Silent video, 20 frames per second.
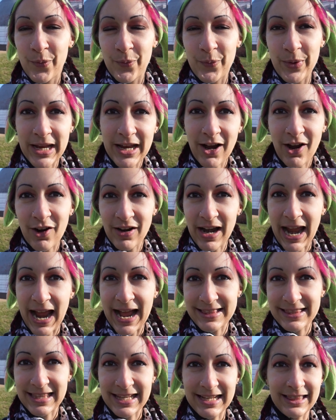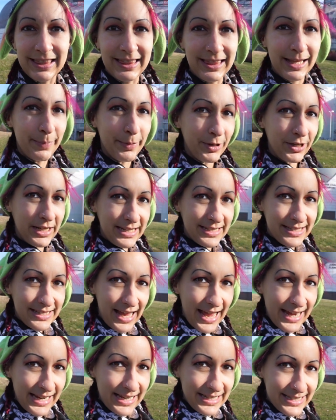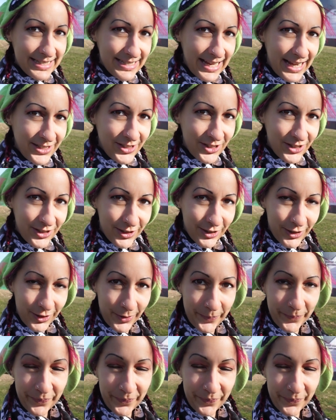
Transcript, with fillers: we are at the Liberty Science Center,